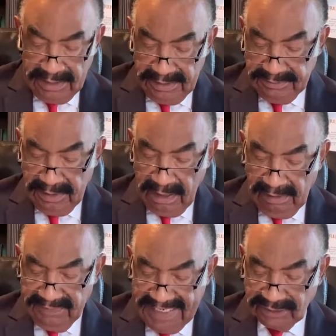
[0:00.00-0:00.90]
uh,
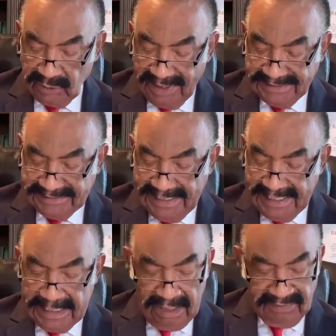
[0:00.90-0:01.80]
of that great
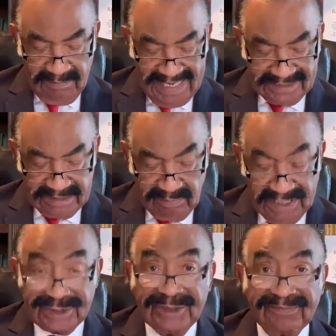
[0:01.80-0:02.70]
day of
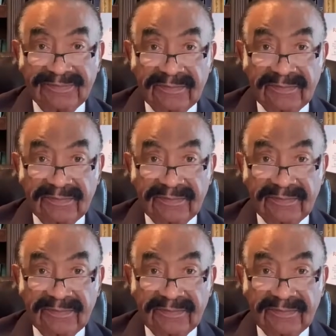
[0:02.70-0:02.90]
emancipation.